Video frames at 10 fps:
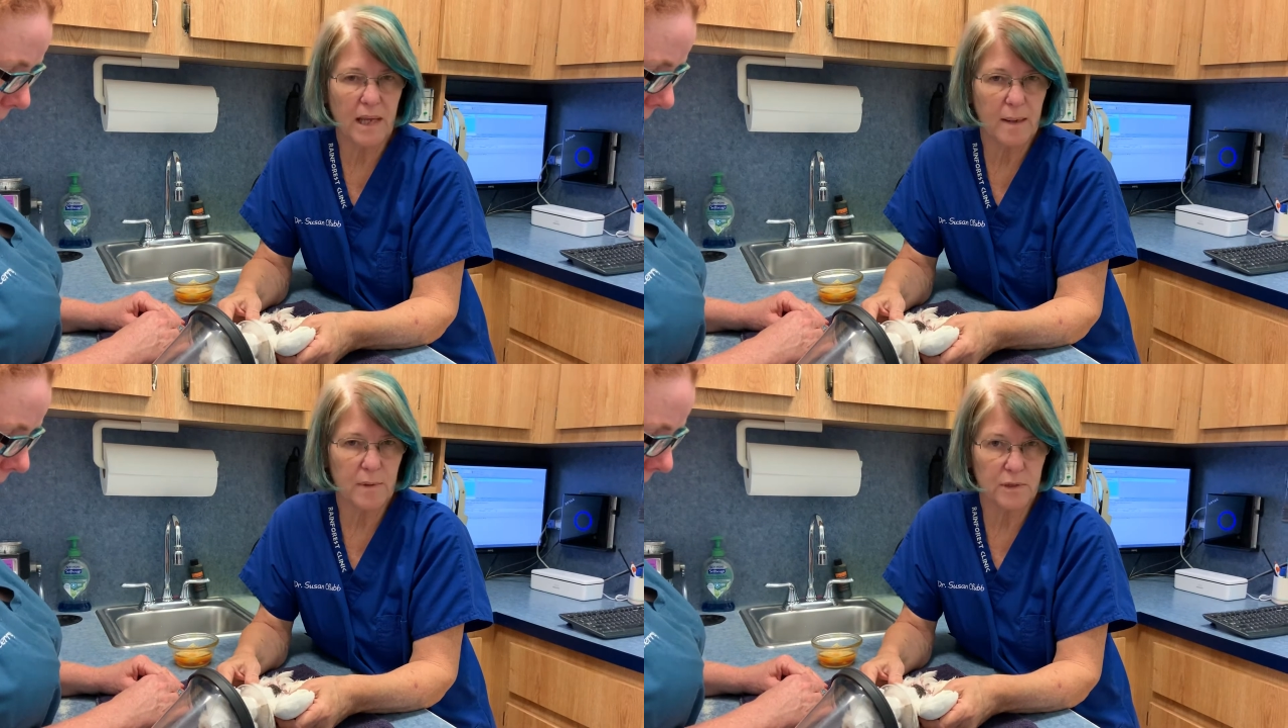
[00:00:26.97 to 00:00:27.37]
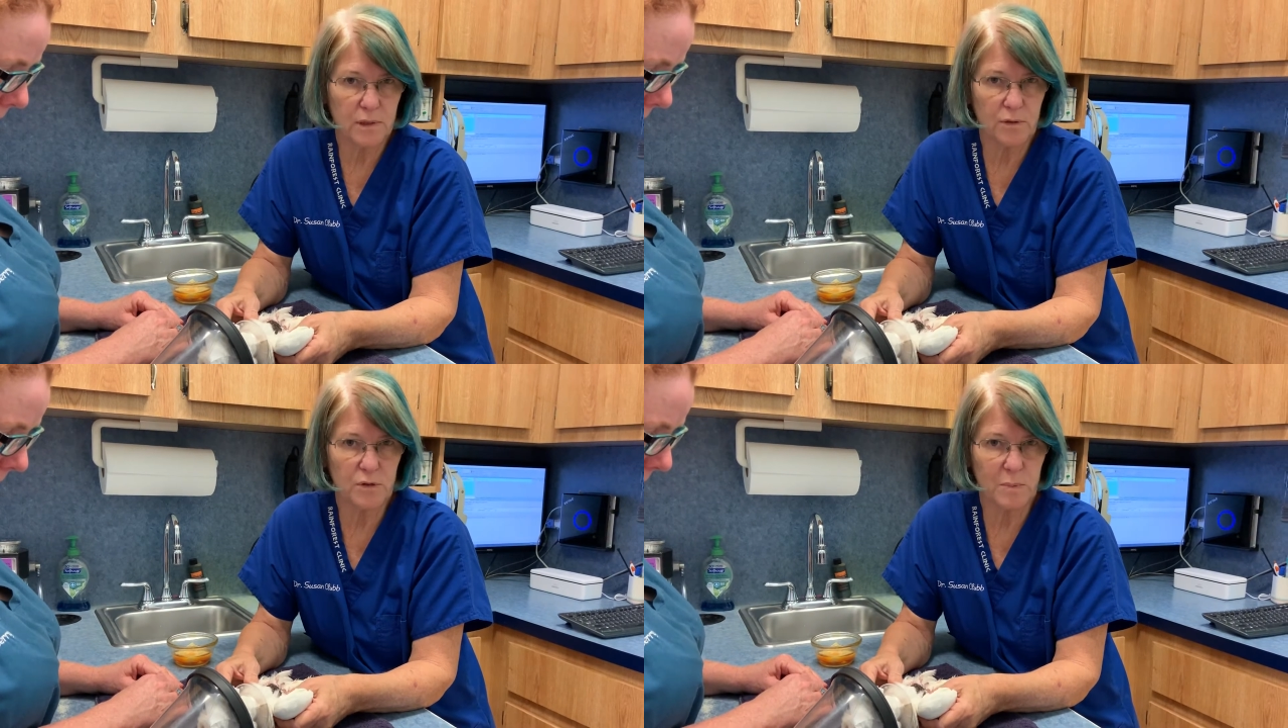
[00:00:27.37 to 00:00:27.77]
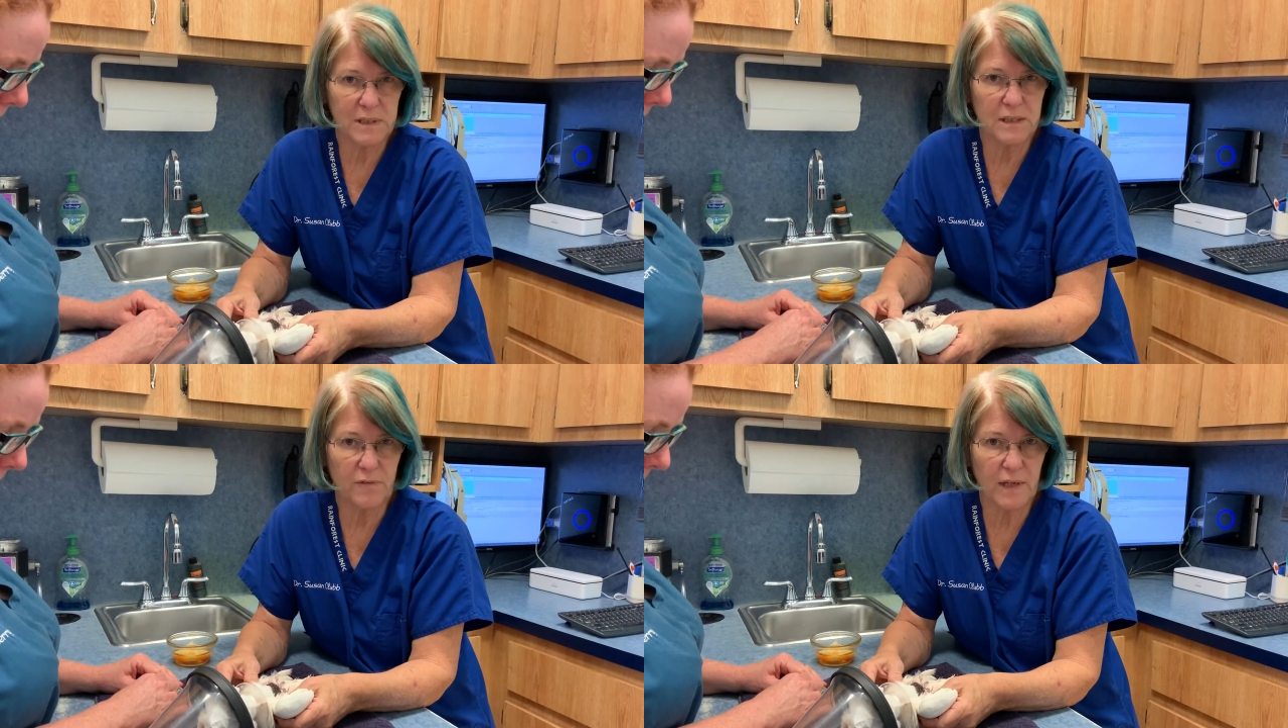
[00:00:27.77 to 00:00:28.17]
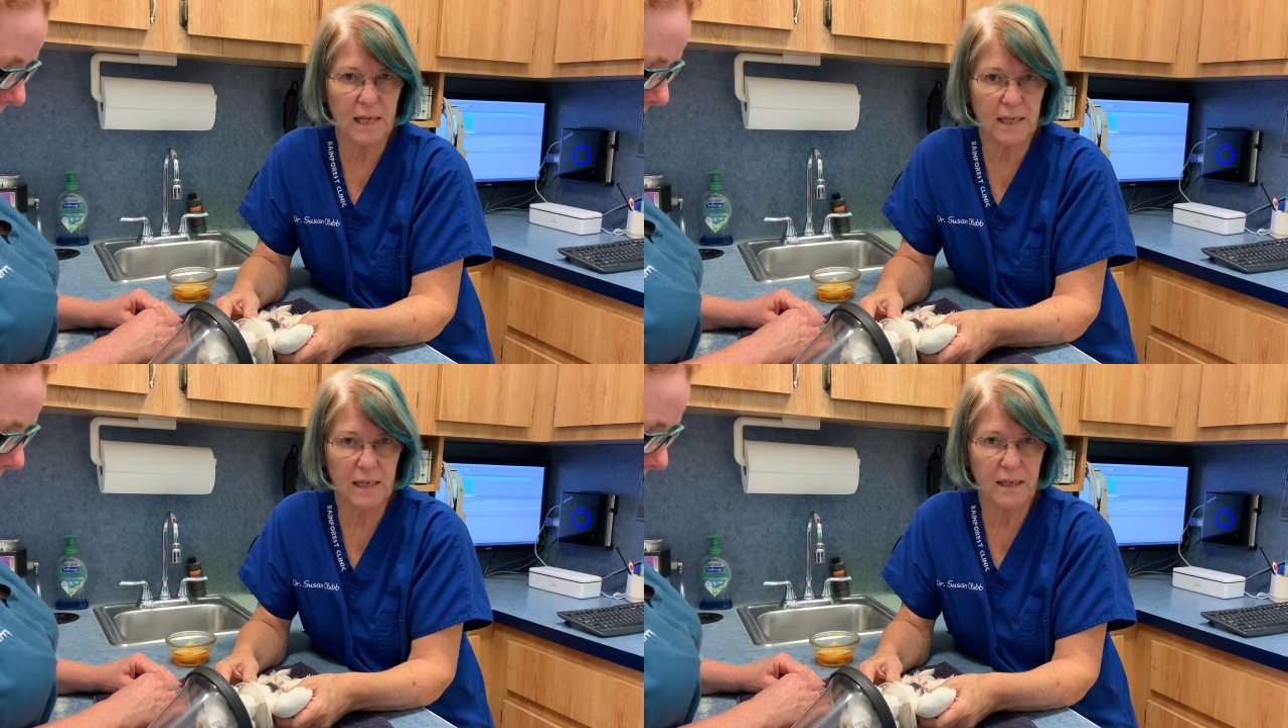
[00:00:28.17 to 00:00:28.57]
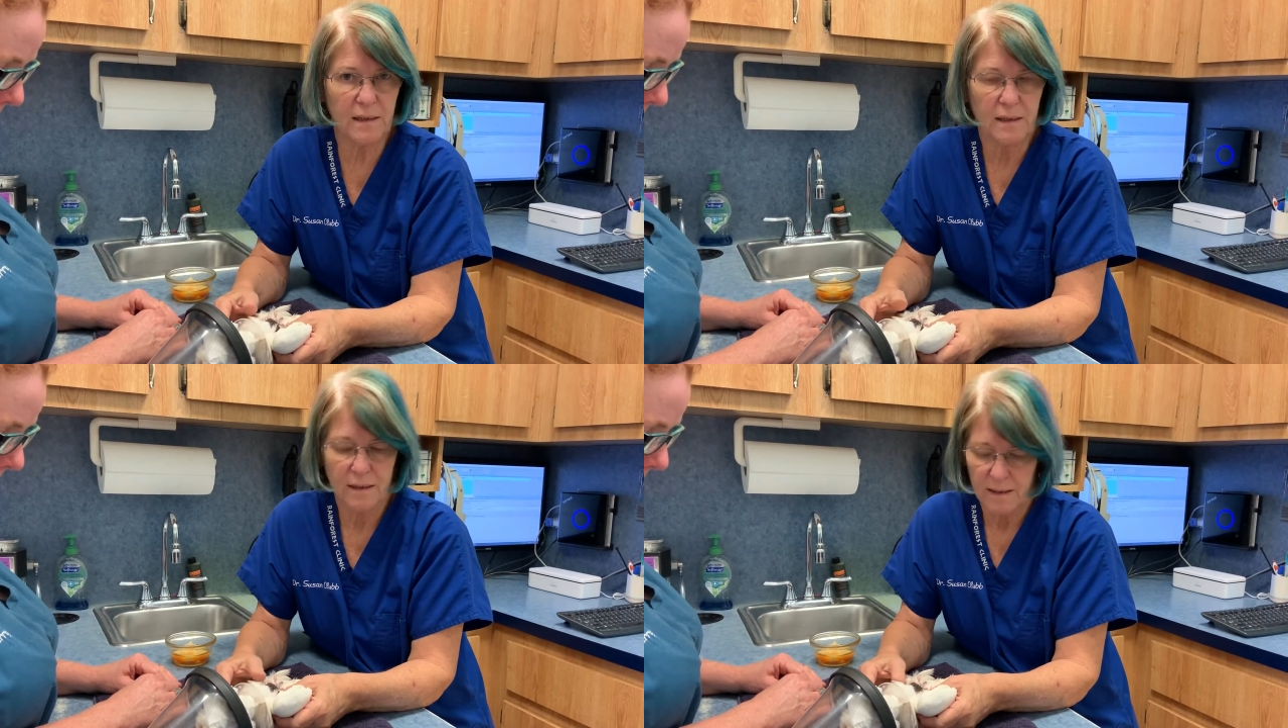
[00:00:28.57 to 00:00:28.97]
able to specifically
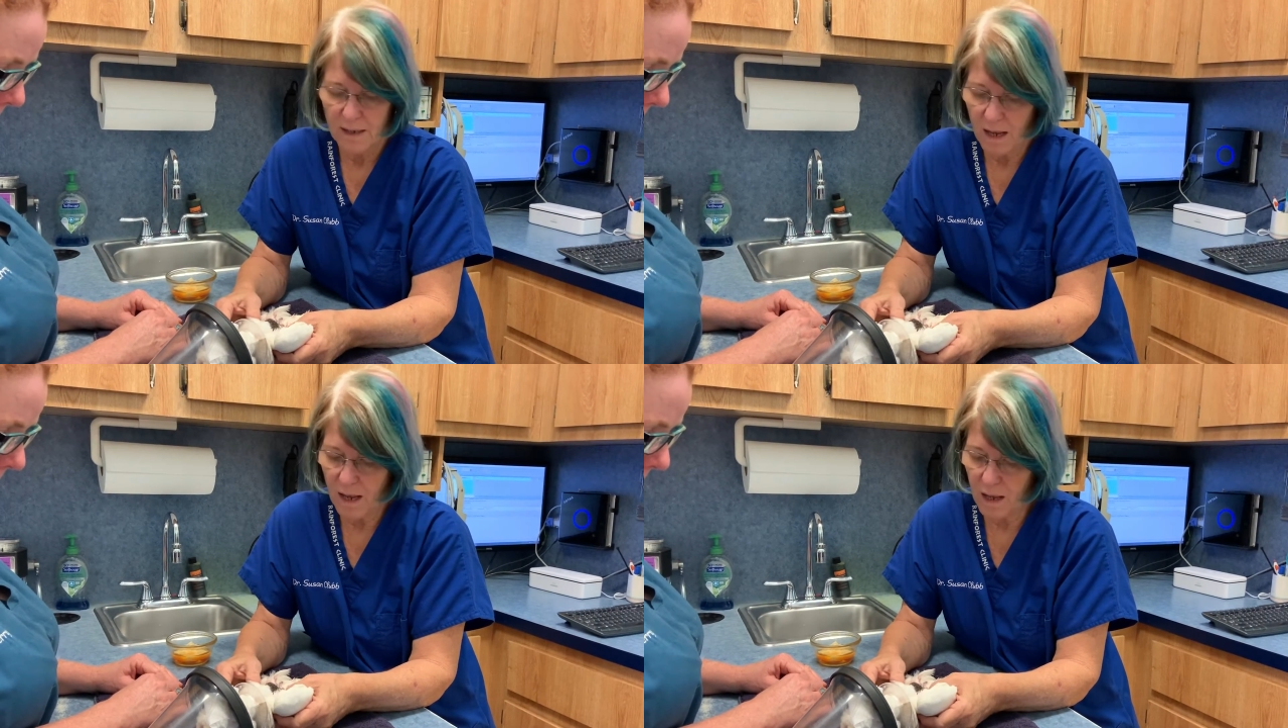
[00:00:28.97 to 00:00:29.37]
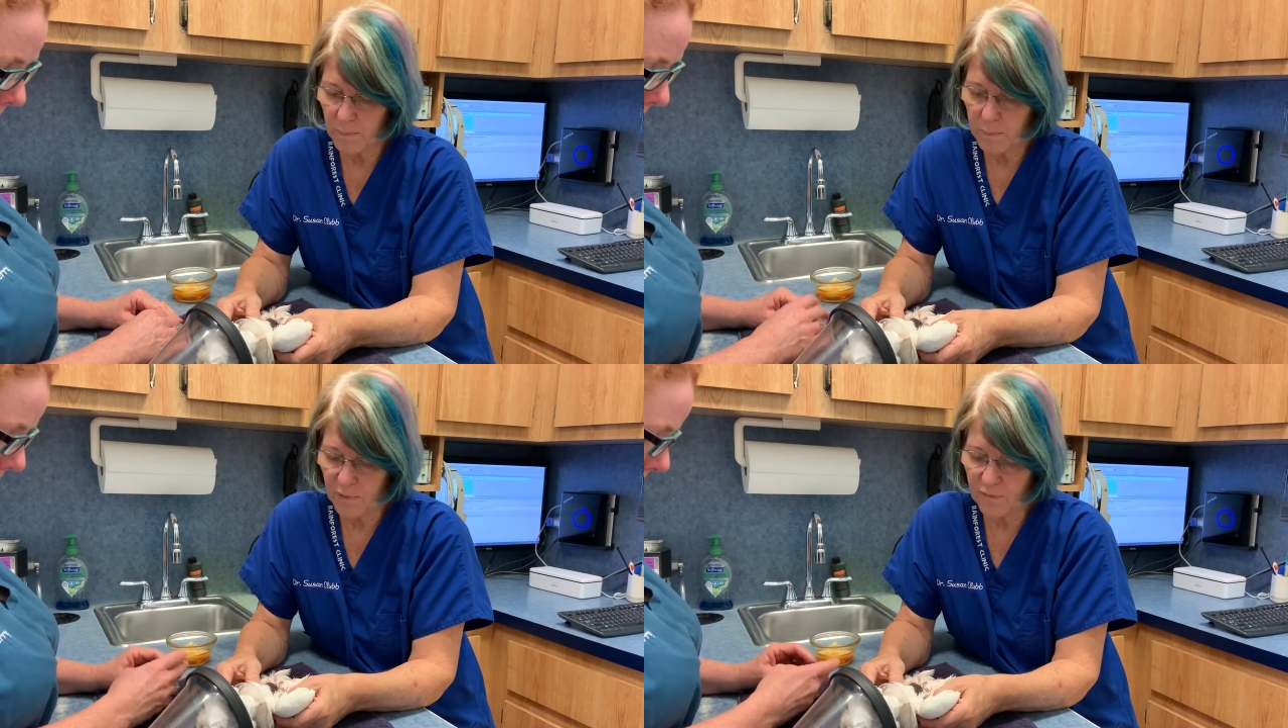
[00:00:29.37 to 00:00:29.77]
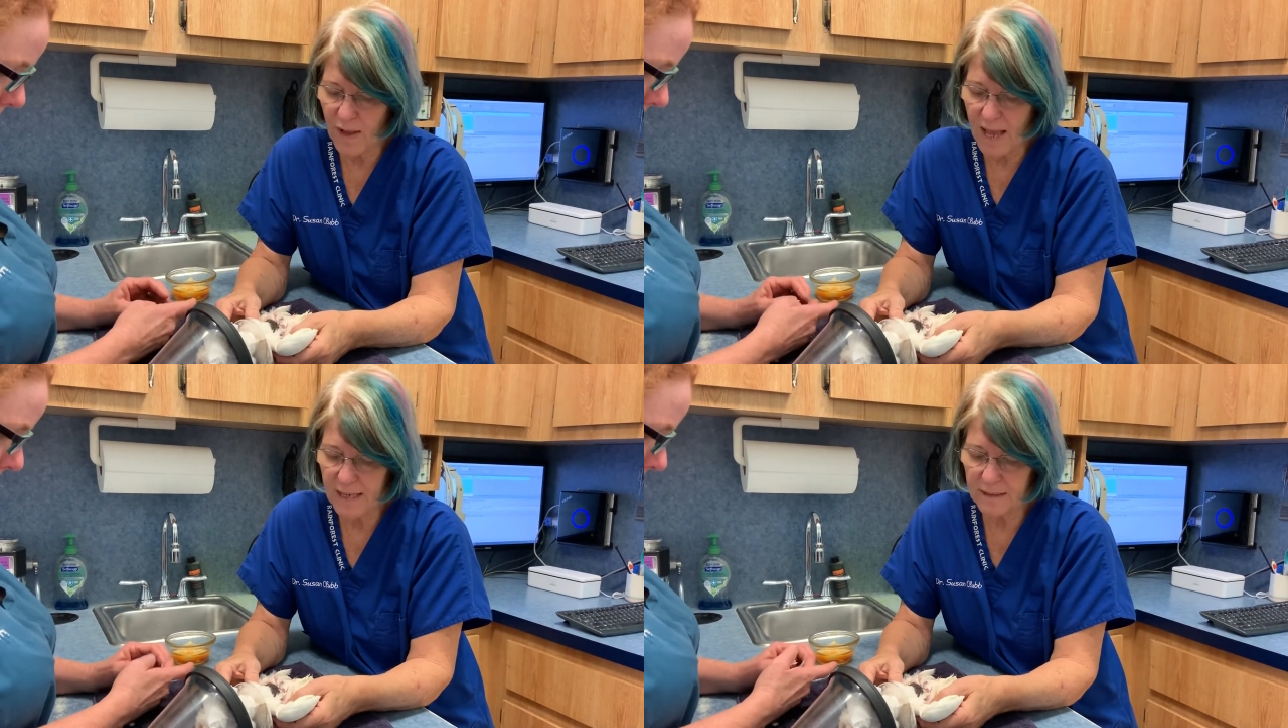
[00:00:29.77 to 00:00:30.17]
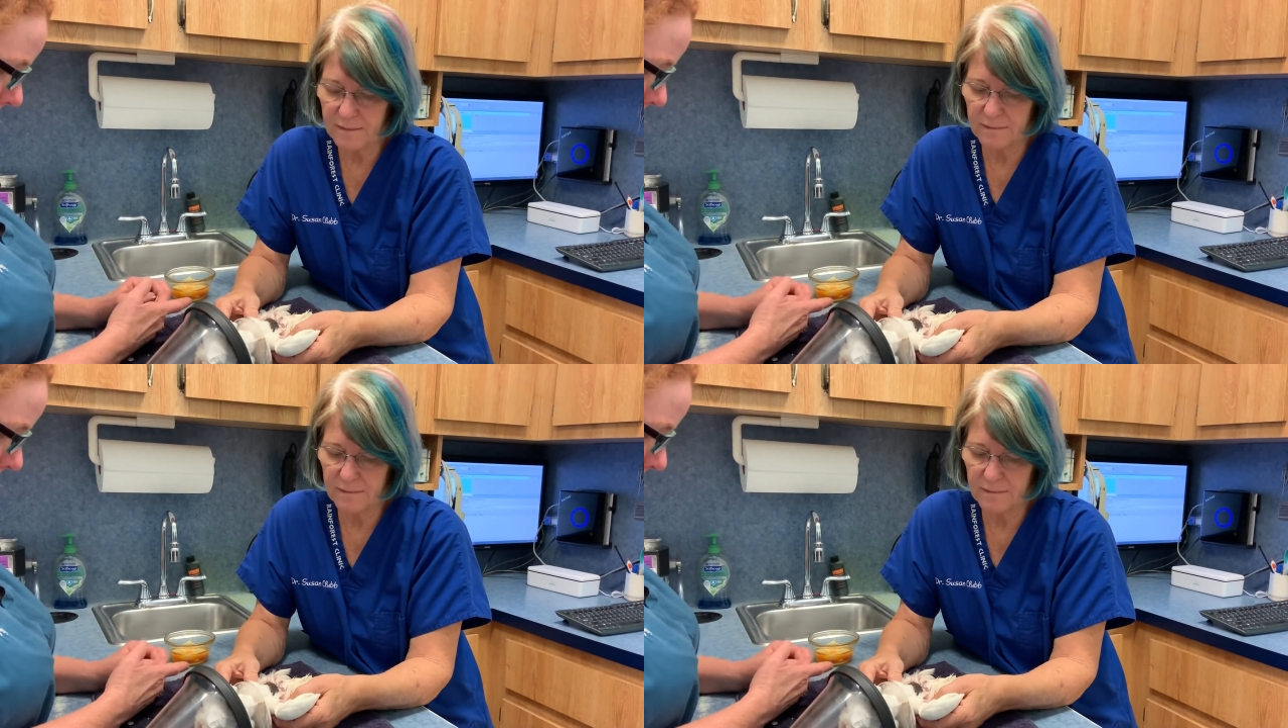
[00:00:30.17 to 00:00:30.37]
uh, provide